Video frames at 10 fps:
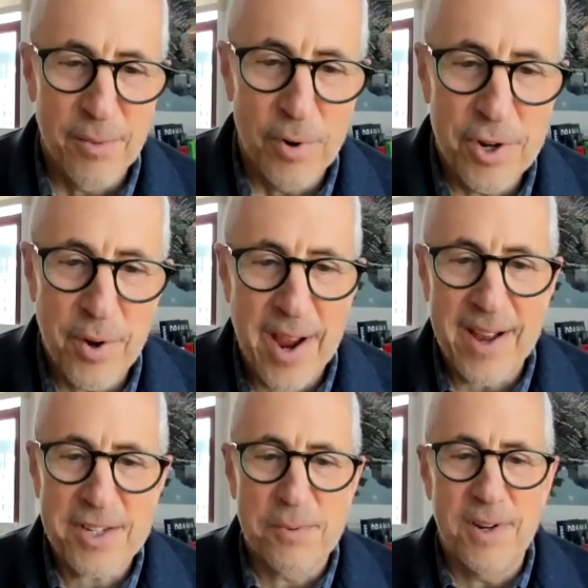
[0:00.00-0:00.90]
that when you
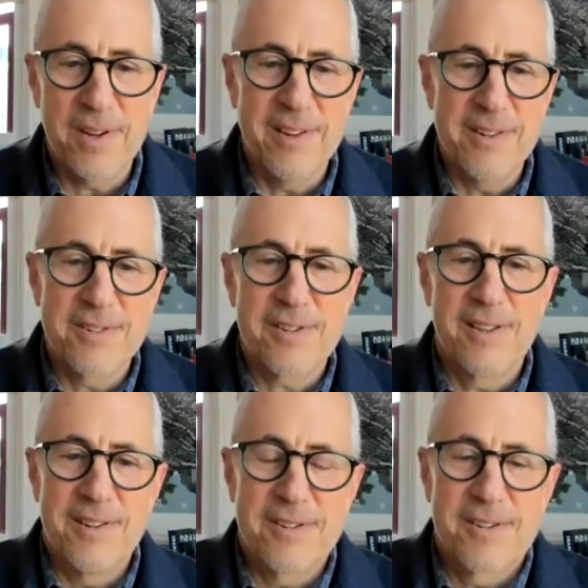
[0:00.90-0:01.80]
ask me
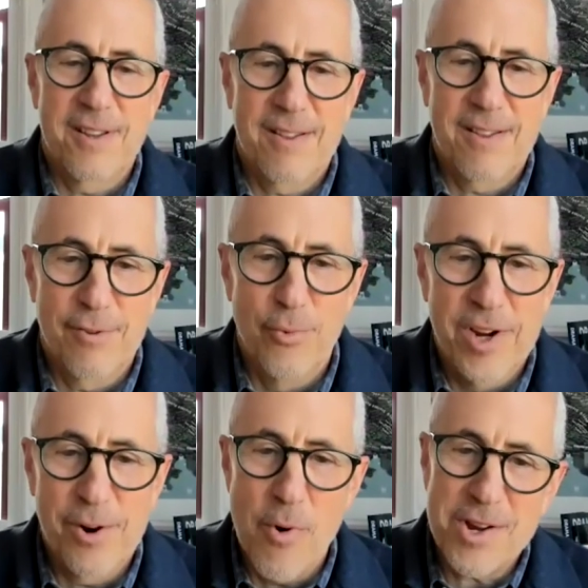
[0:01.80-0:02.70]
these
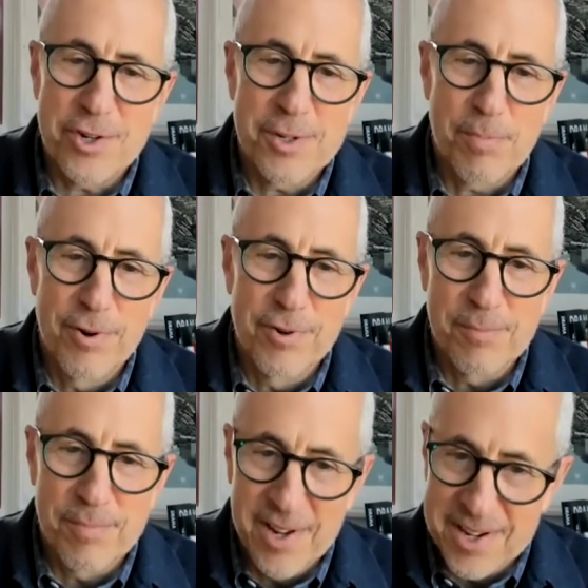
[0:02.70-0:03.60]
3 questions,
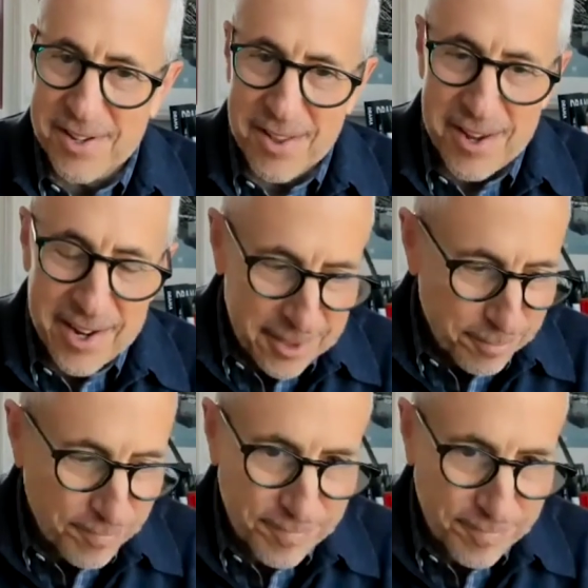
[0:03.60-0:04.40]
person, place, and thing,